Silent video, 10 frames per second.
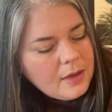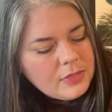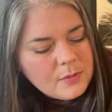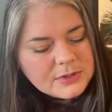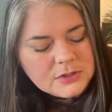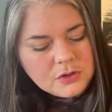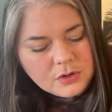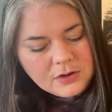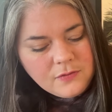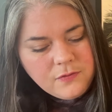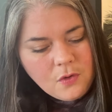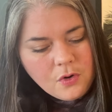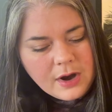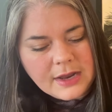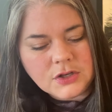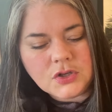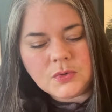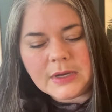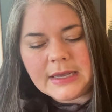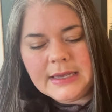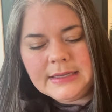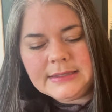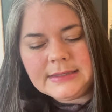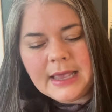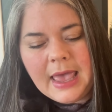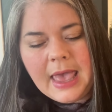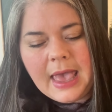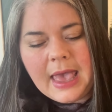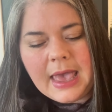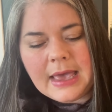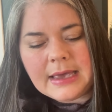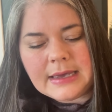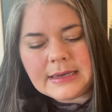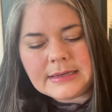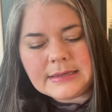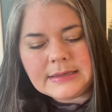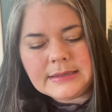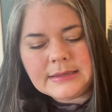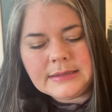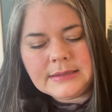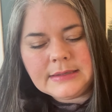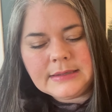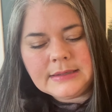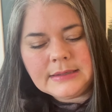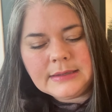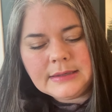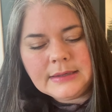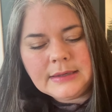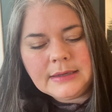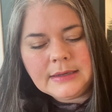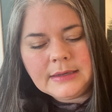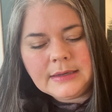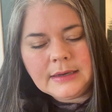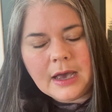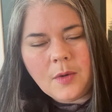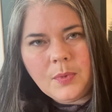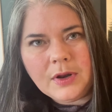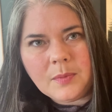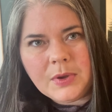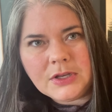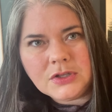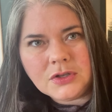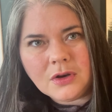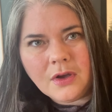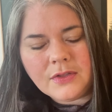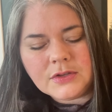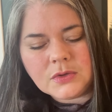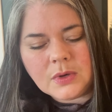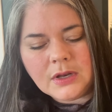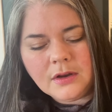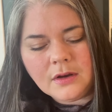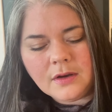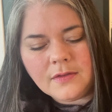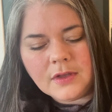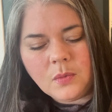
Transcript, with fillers: there was 34 entries, and I'll put a picture on the screen here of the